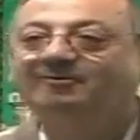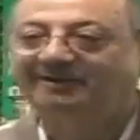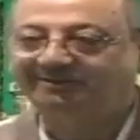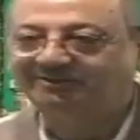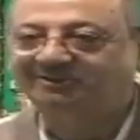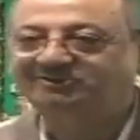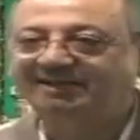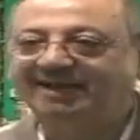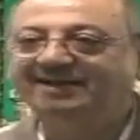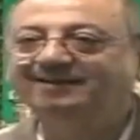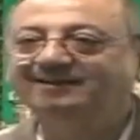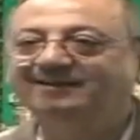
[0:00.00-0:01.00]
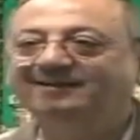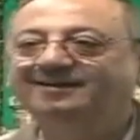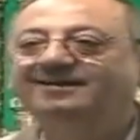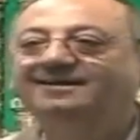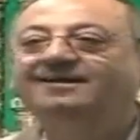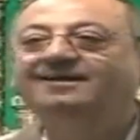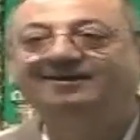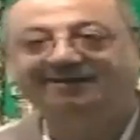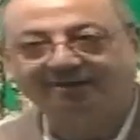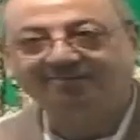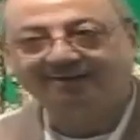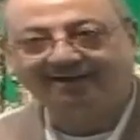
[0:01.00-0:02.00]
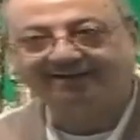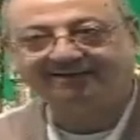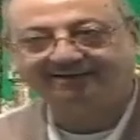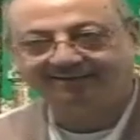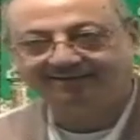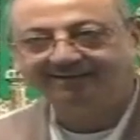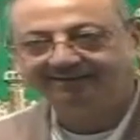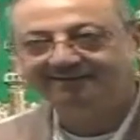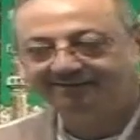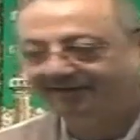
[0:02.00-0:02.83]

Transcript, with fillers: What is the sand? Ramlan. Huh?